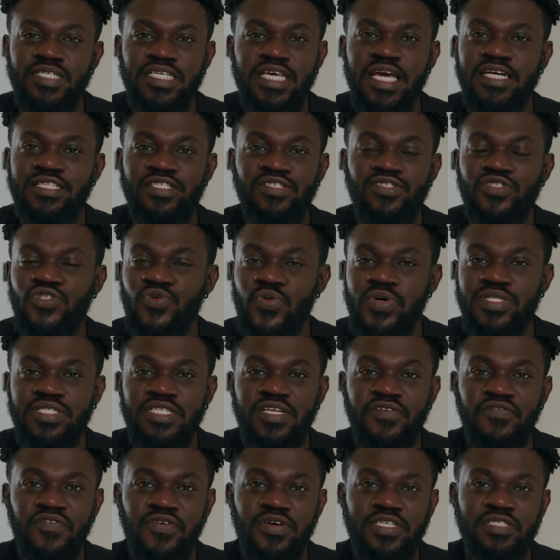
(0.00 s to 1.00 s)
get into it
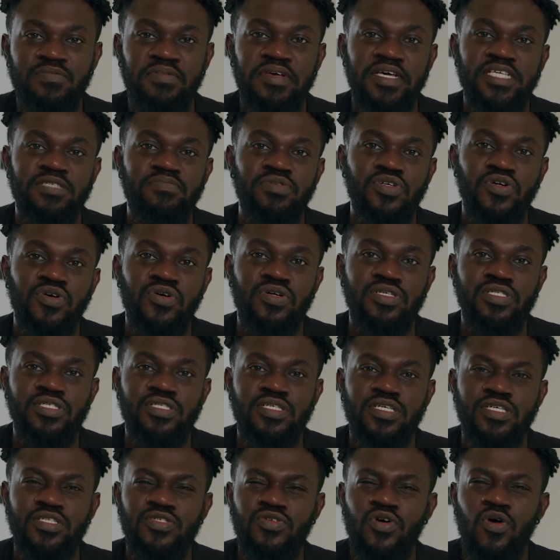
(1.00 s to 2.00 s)
in the first place,
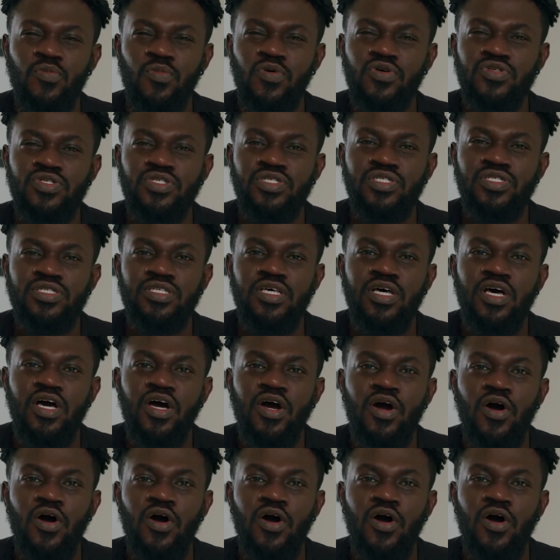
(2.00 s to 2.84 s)
because it's almost